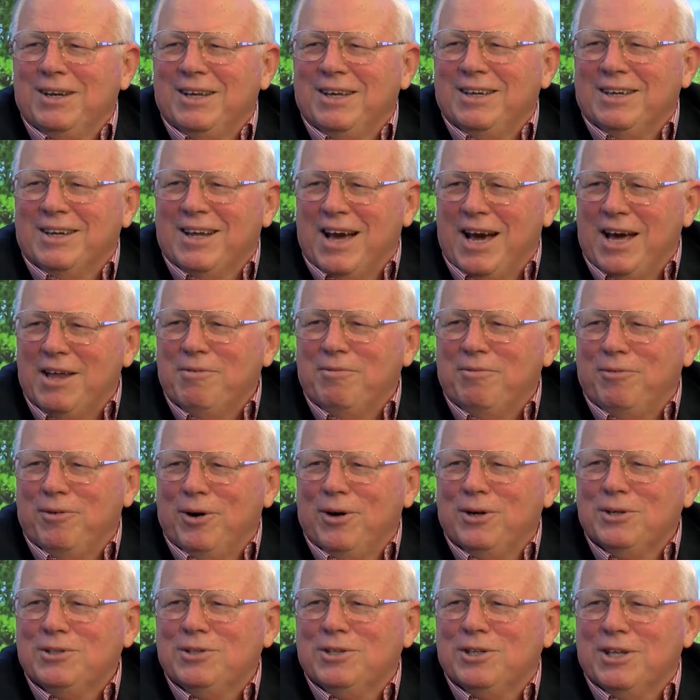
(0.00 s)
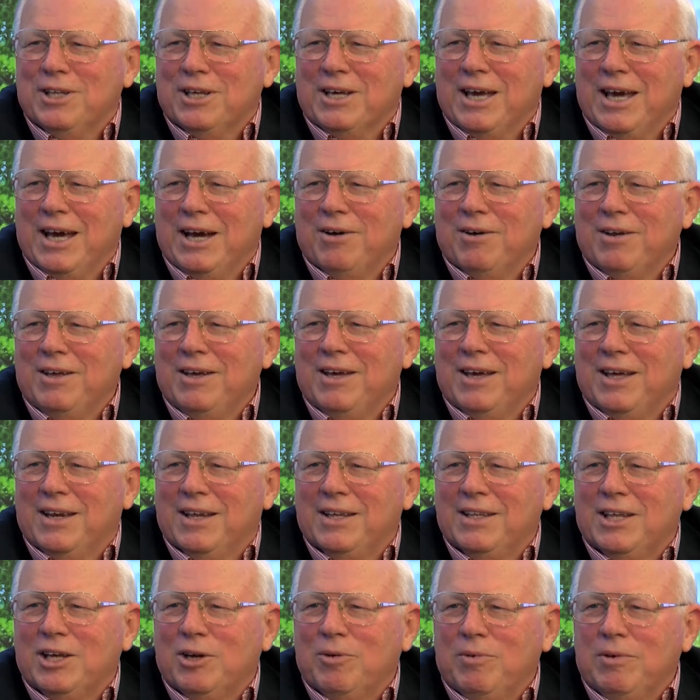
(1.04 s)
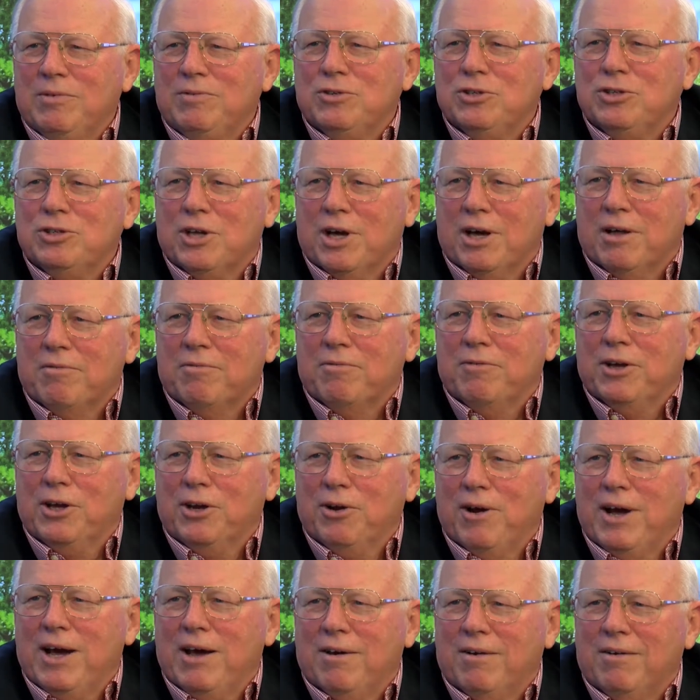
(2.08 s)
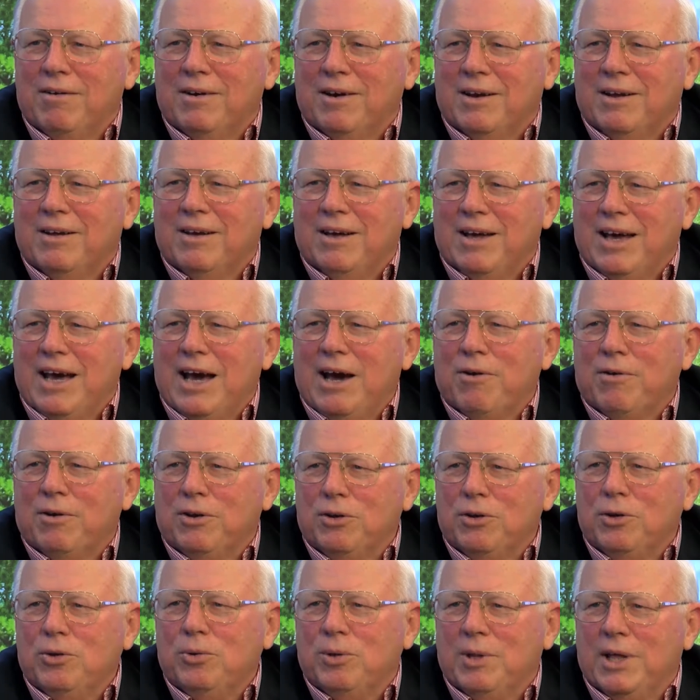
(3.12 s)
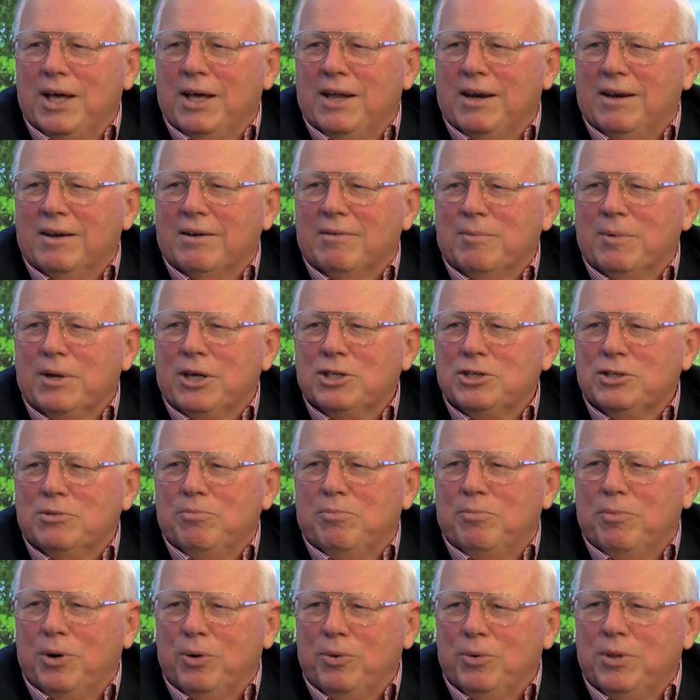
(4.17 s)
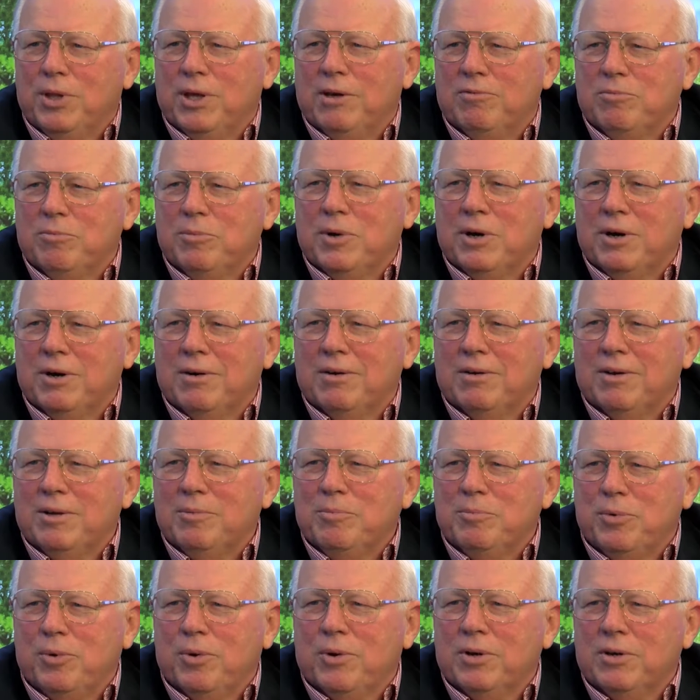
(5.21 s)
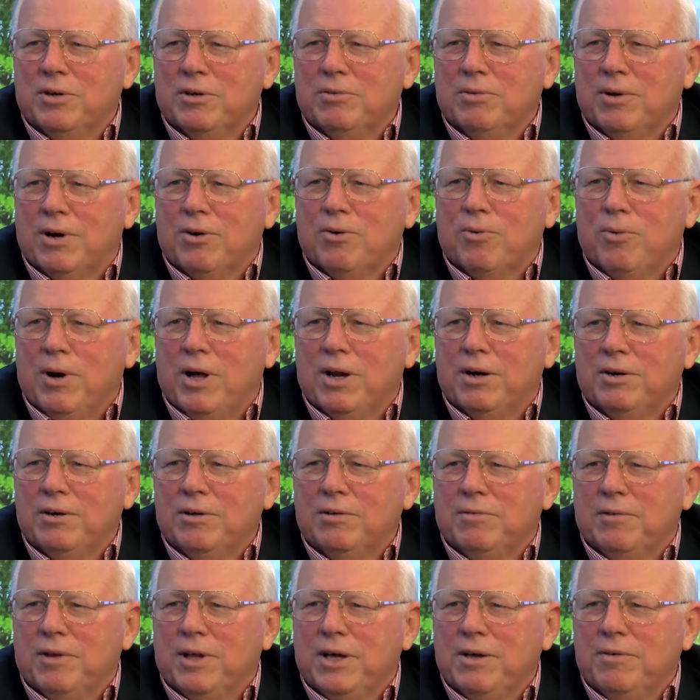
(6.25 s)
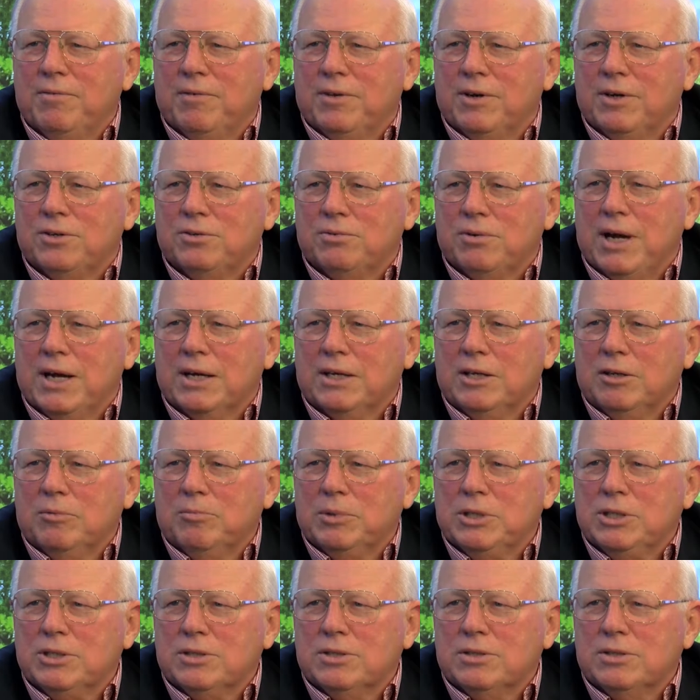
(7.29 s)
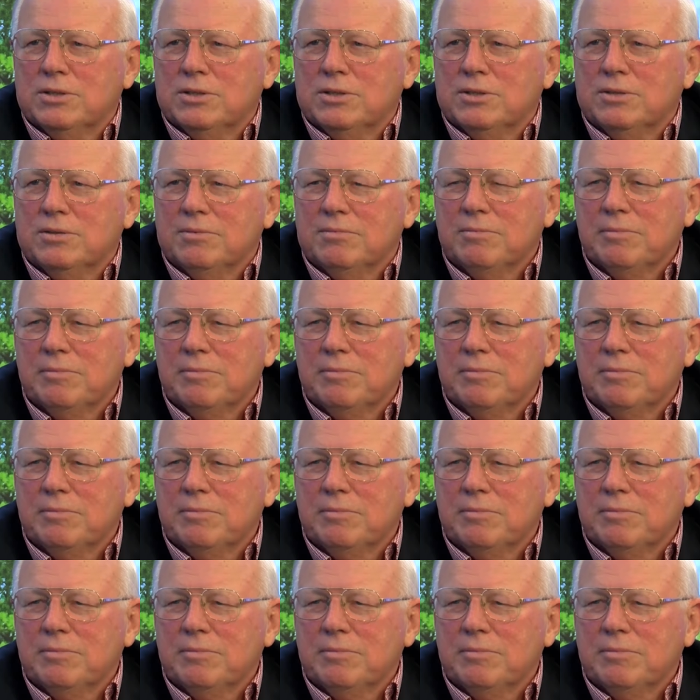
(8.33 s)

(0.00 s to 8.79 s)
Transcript: It kind of falls to the county, and I think we've just got to figure out how to do that, because both of them are important to our quality of life and attracting businesses.